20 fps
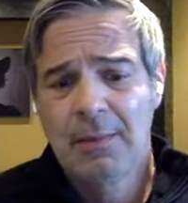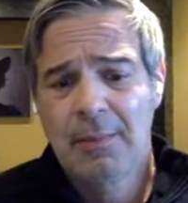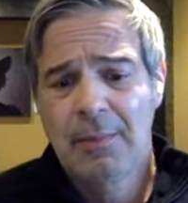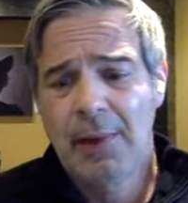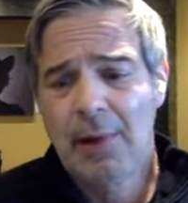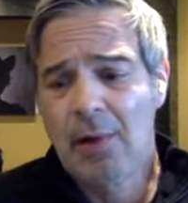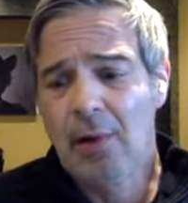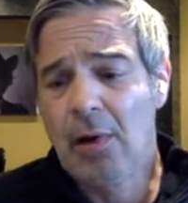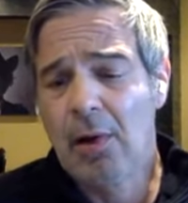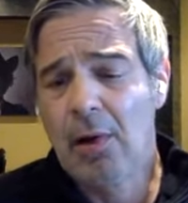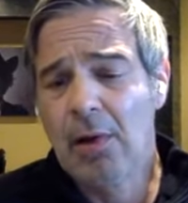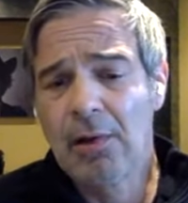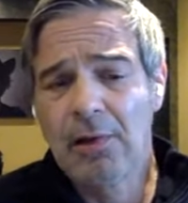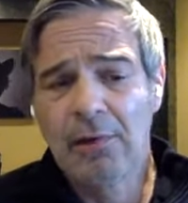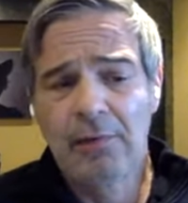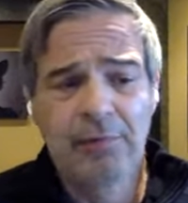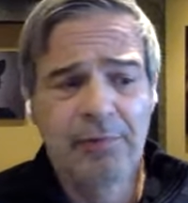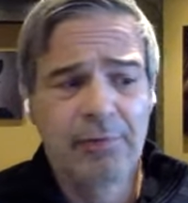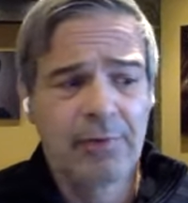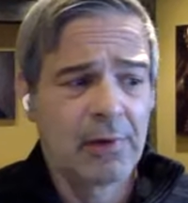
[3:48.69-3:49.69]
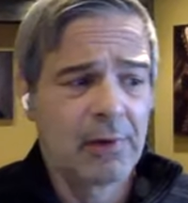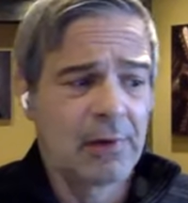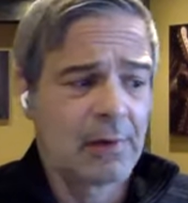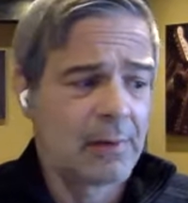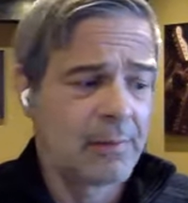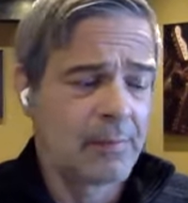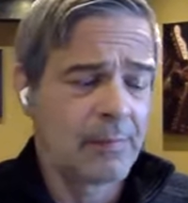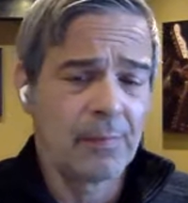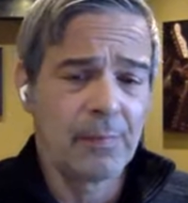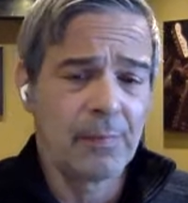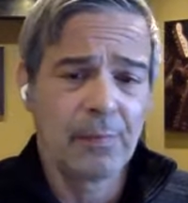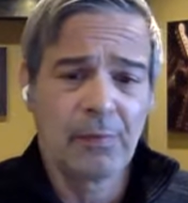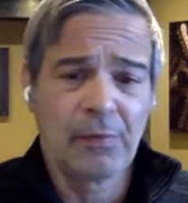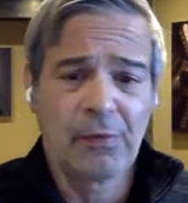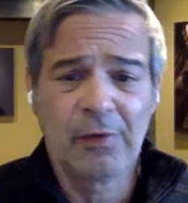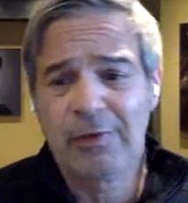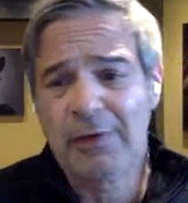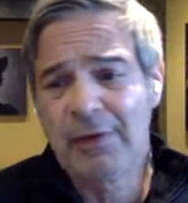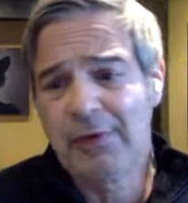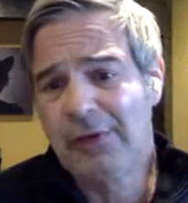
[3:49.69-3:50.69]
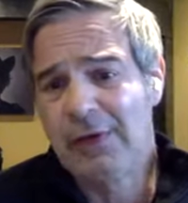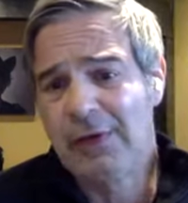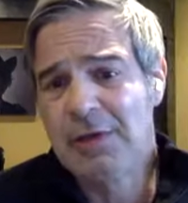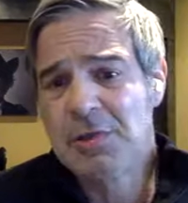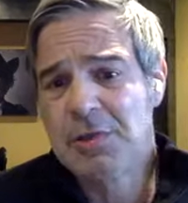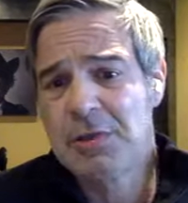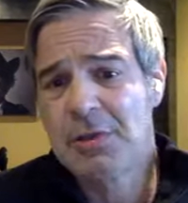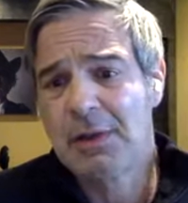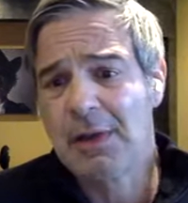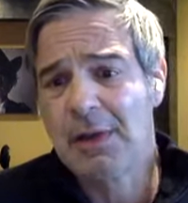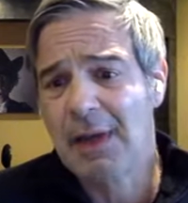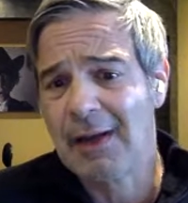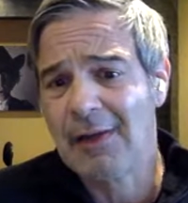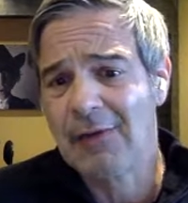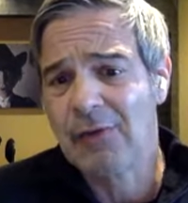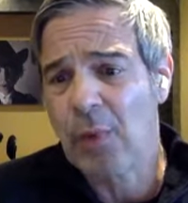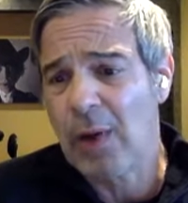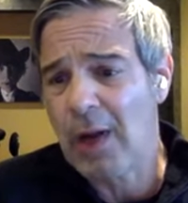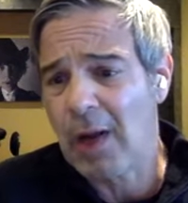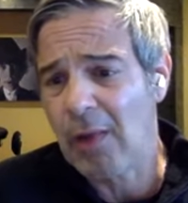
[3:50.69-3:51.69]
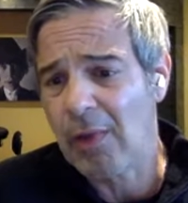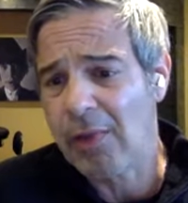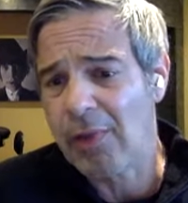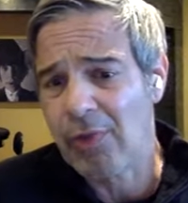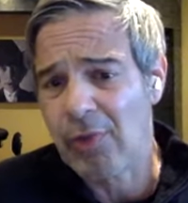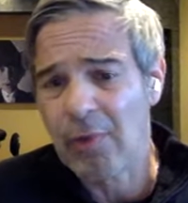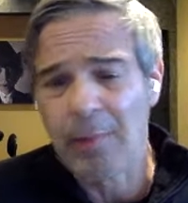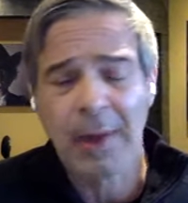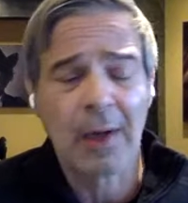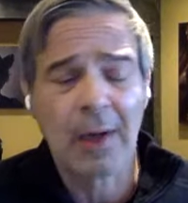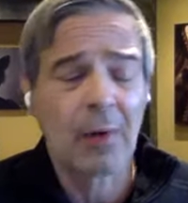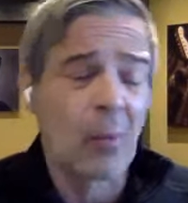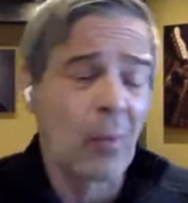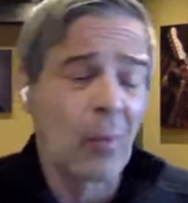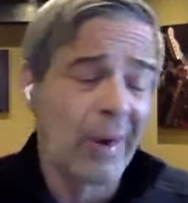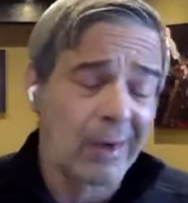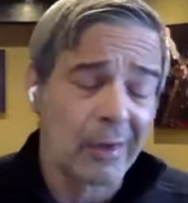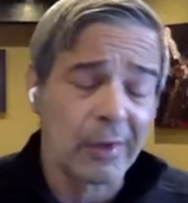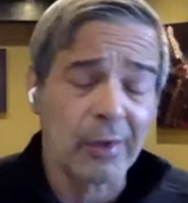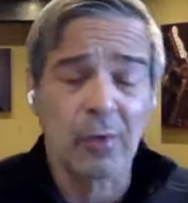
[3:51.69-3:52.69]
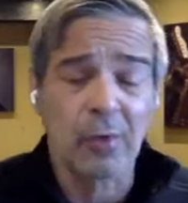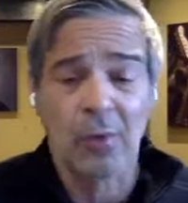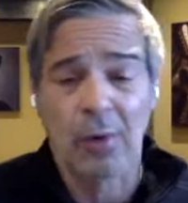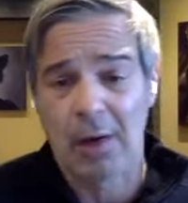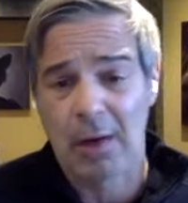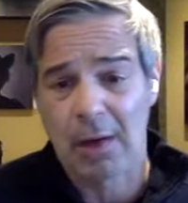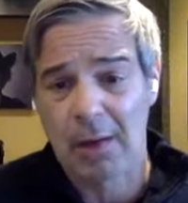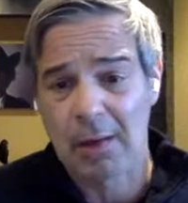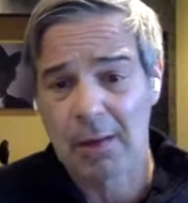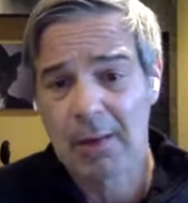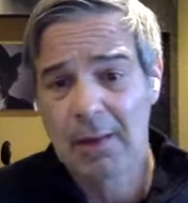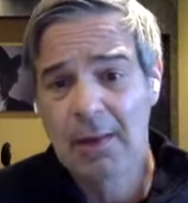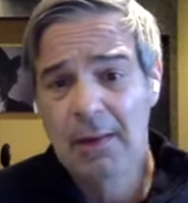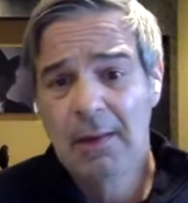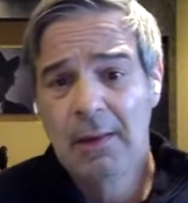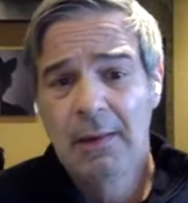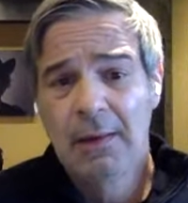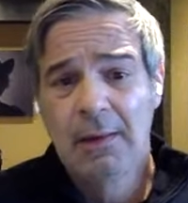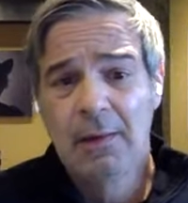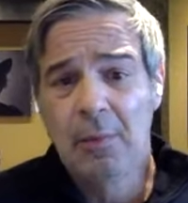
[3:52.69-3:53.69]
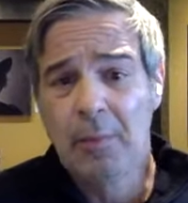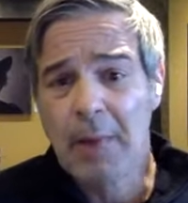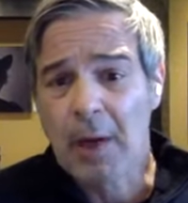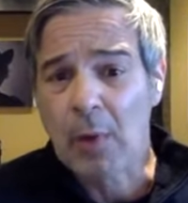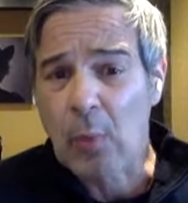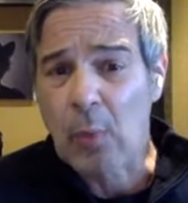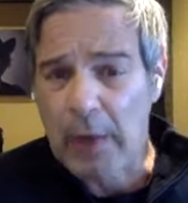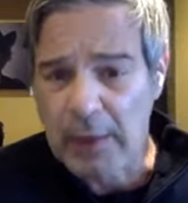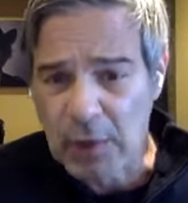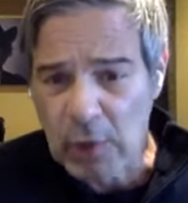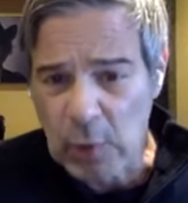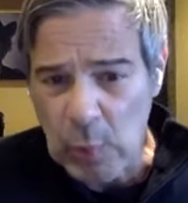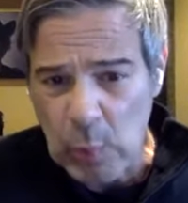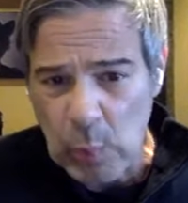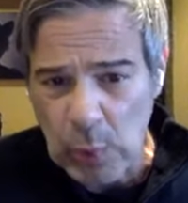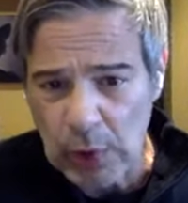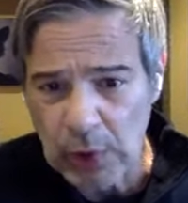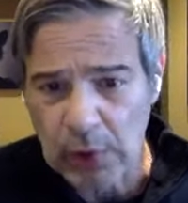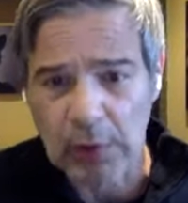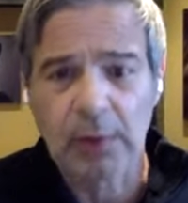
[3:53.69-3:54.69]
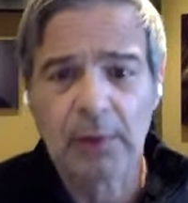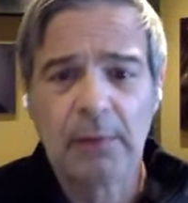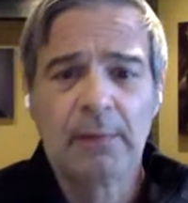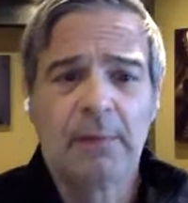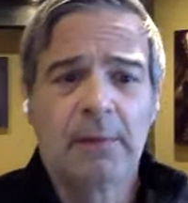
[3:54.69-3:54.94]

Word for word: by all of um, civilization as wealth, no matter where you are, no matter when you were.